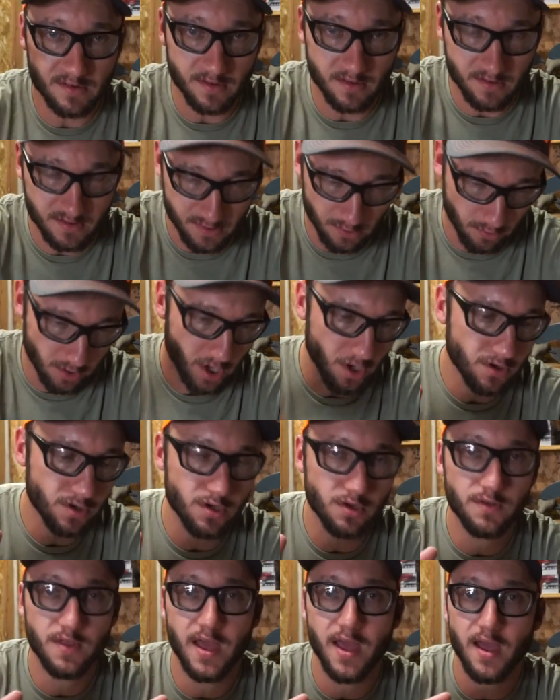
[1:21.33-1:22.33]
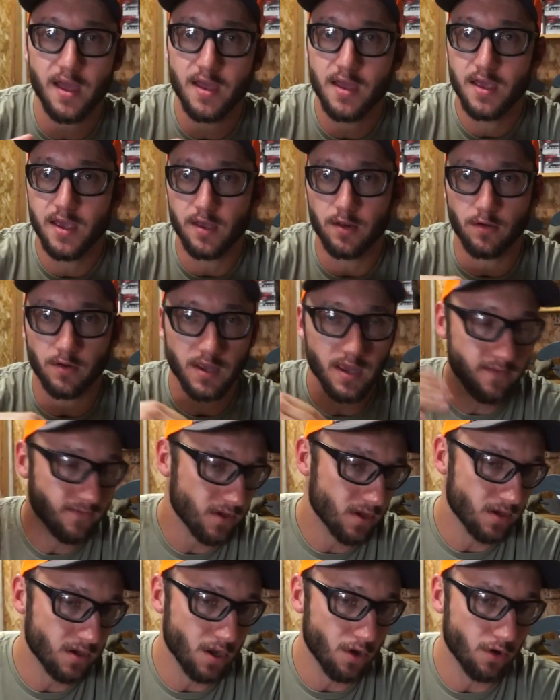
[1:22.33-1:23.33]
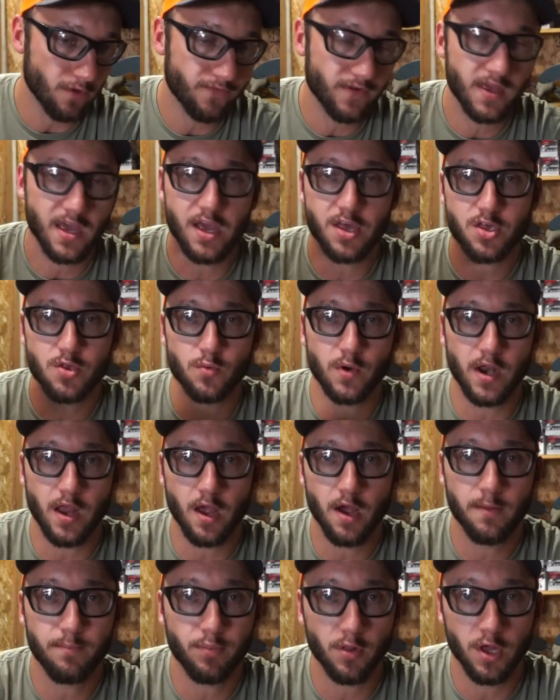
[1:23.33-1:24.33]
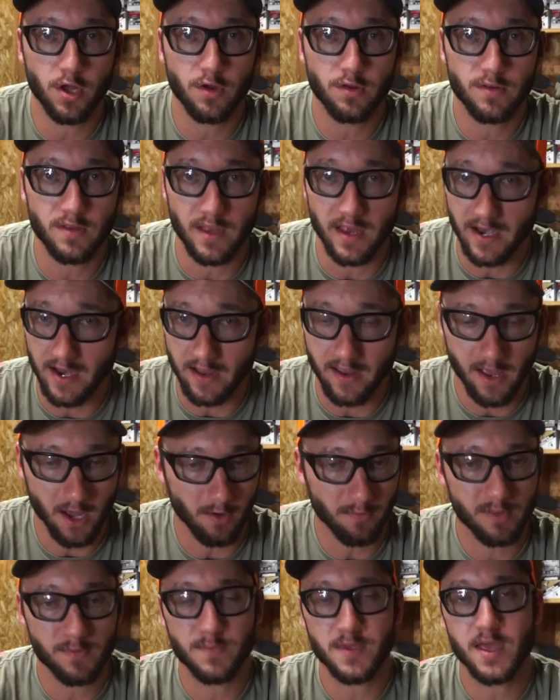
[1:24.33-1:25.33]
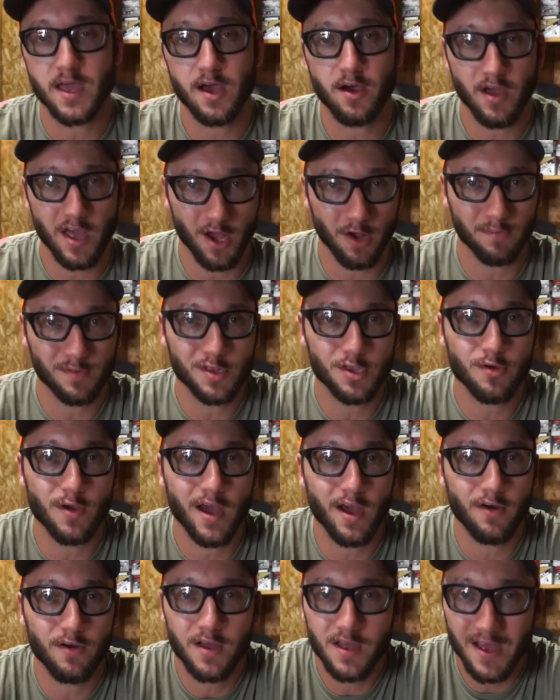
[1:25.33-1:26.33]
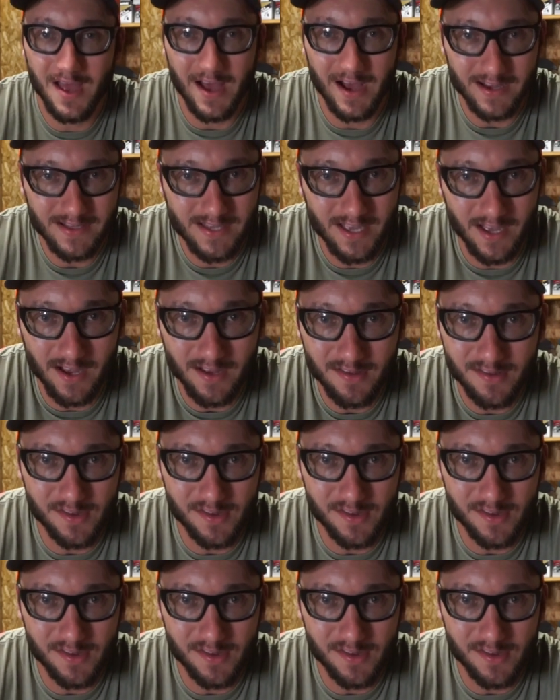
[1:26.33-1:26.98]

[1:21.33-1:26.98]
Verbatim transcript: So go do that. It'll give you a notification when I upload and it helps me out, helps you out a ton.